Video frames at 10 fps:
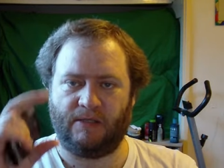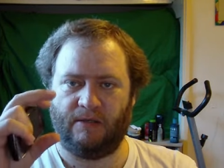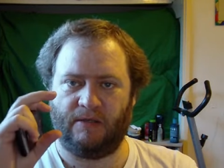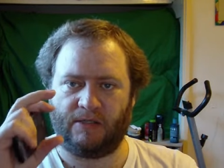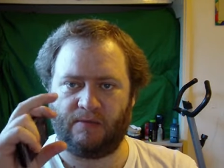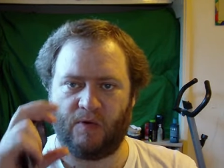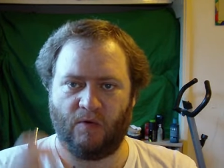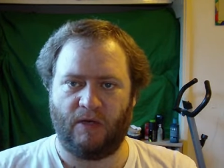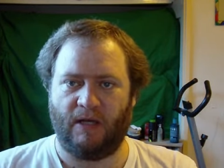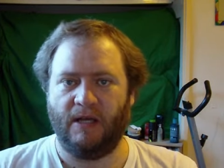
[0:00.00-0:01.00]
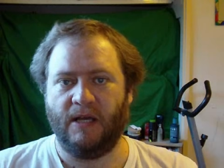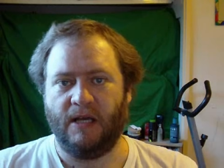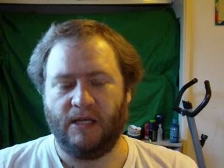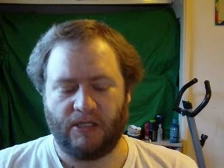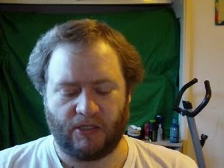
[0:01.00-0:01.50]
the smaller
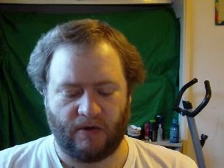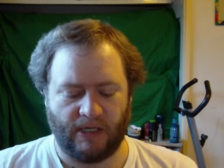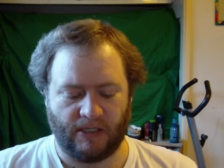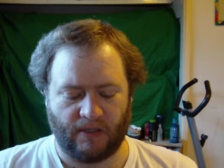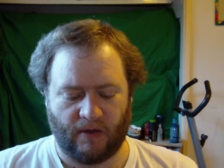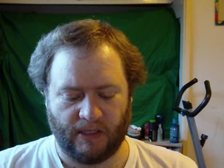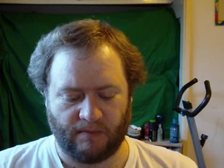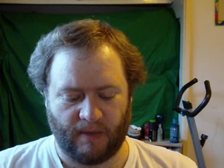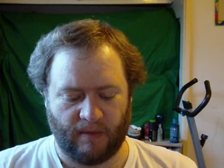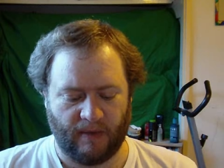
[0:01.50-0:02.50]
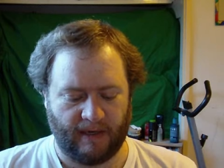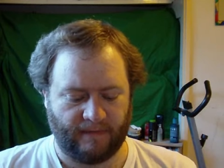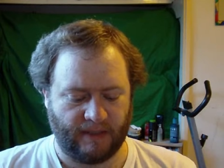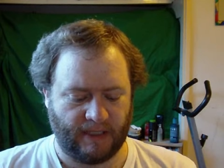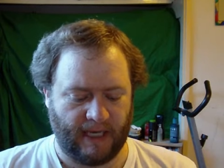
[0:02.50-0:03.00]
screen size, but we'll
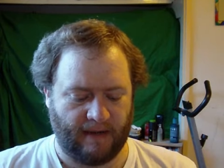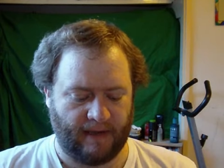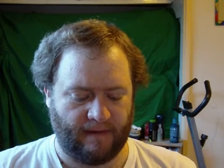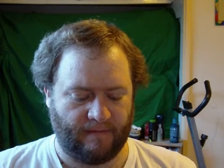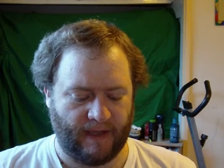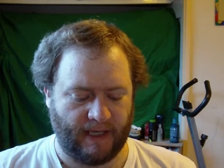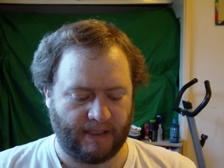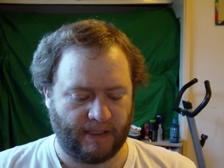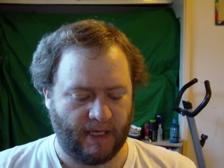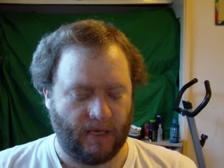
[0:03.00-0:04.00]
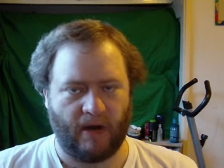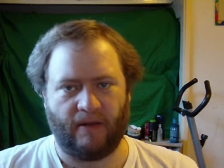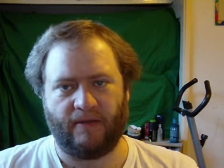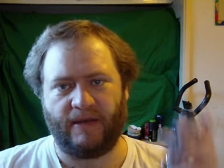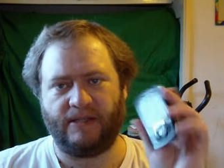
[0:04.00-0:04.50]
have to see how that fares. One
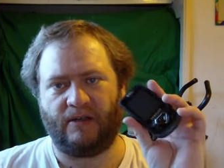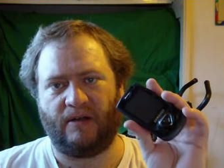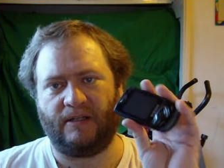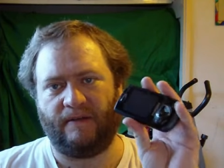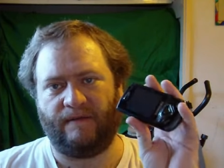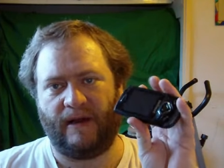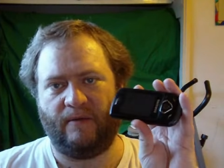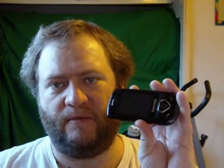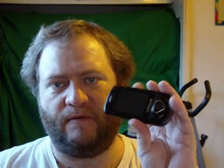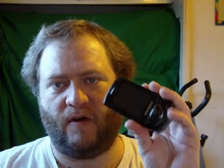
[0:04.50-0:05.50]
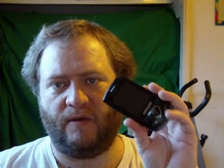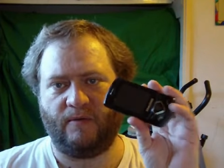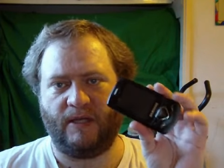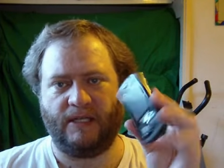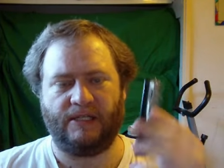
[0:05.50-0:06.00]
of the things that I did find
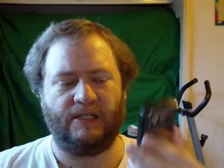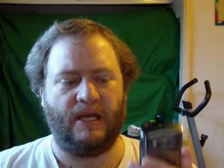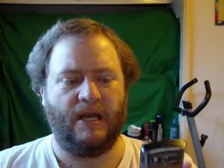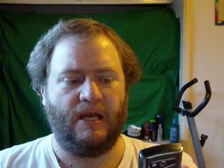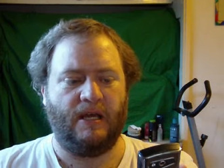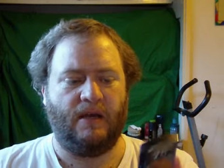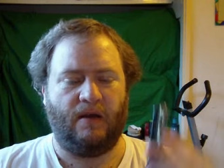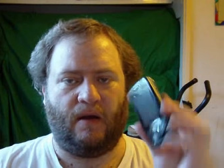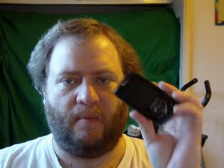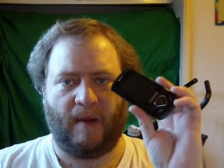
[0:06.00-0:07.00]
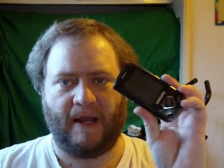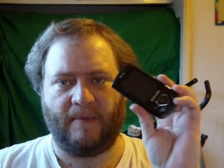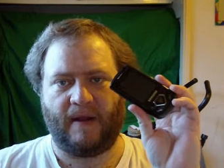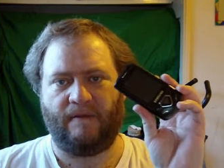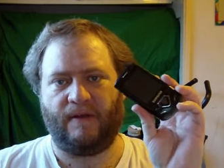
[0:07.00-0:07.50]
with this, I played
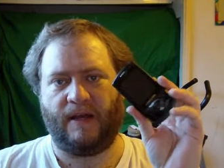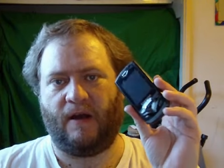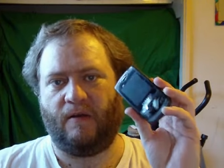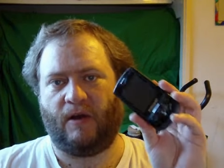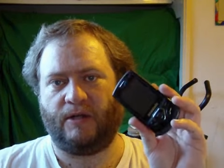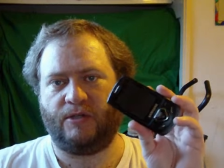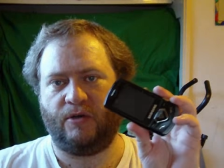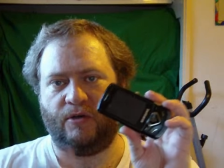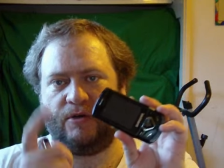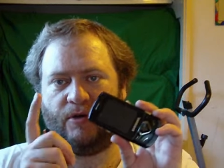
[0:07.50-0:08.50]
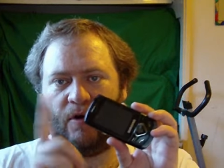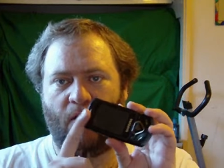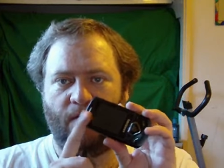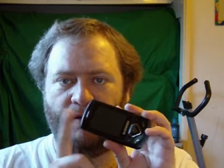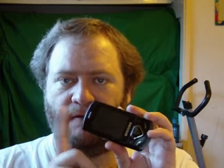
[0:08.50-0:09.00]
back the video that I took
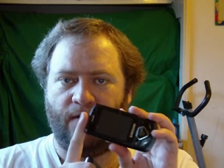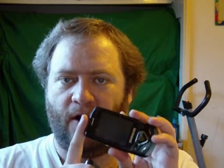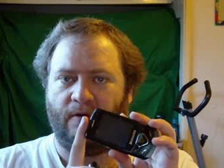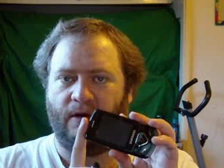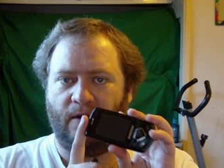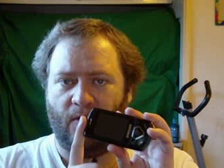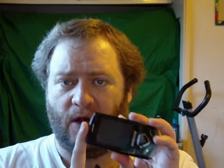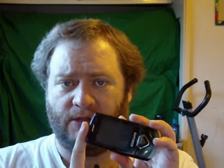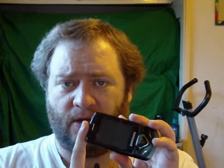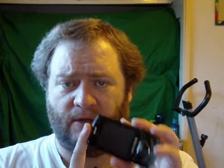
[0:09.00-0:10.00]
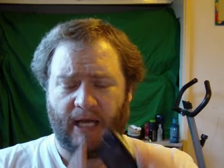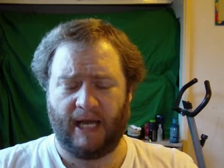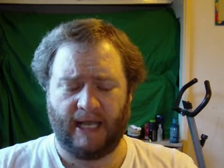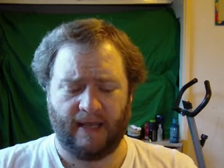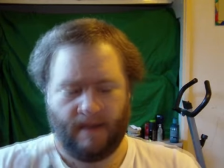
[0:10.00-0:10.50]
on the phone and it worked
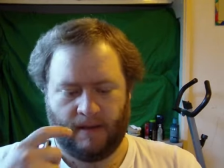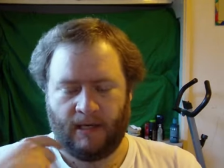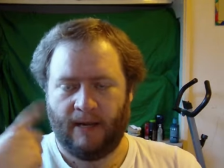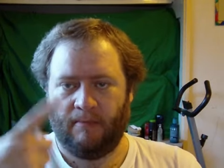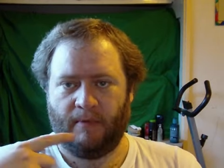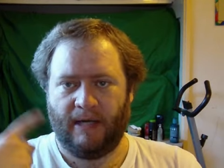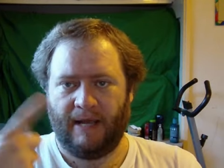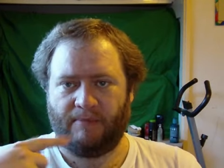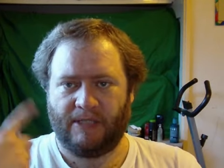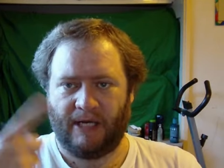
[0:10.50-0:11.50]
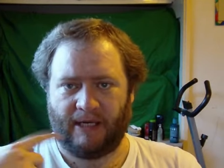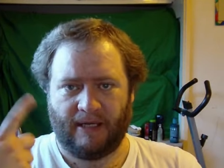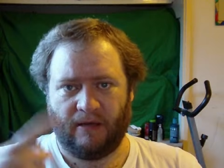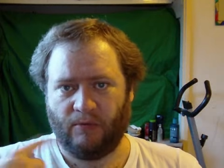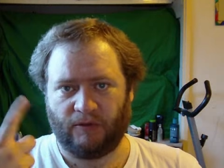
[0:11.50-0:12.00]
okay. The lip
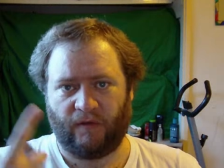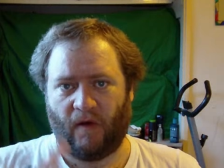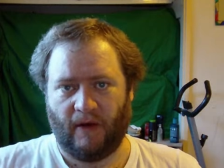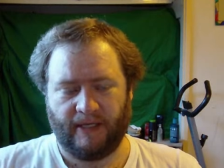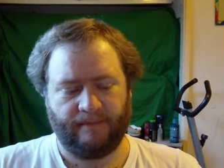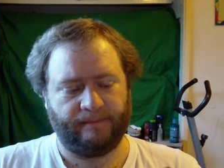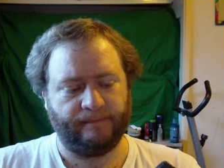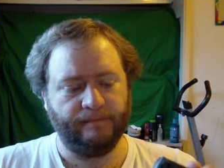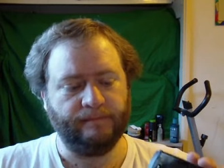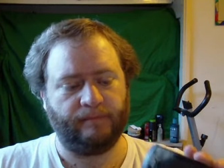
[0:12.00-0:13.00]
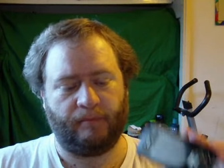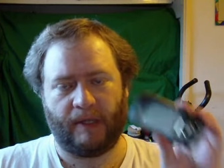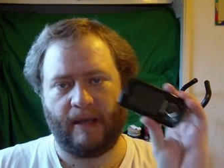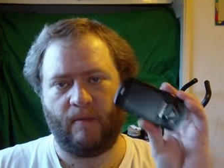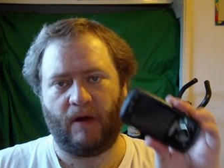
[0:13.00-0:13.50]
sync was fine,
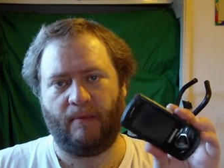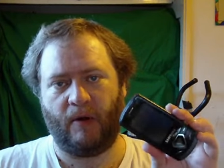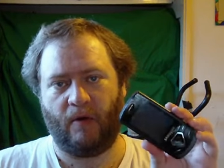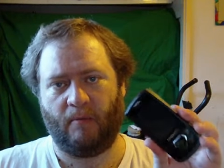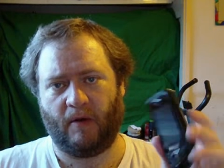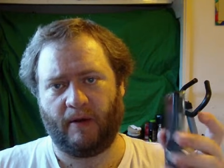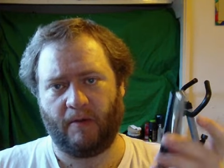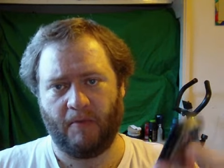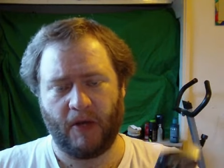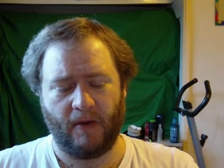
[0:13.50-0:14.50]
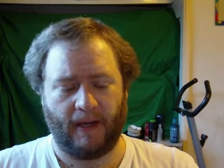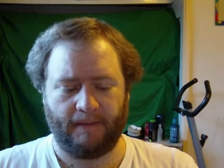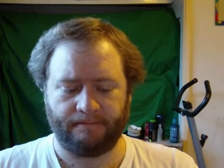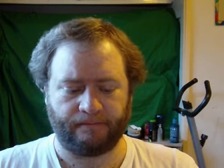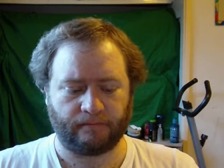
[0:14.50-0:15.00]
but then when I put it on my computer